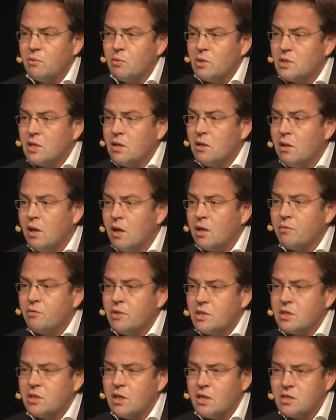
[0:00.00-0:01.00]
there was a lot of
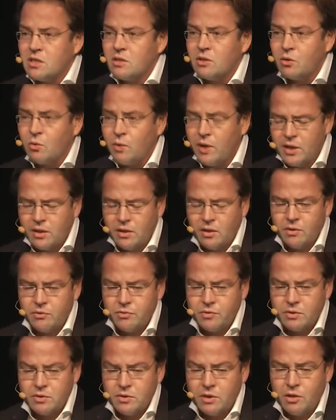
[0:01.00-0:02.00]
discussion already
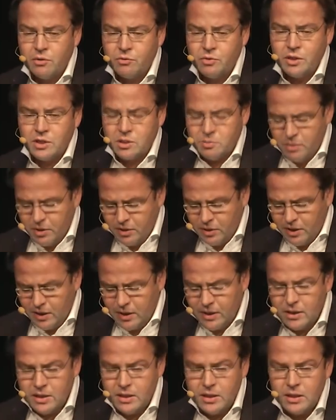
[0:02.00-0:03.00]
over this building.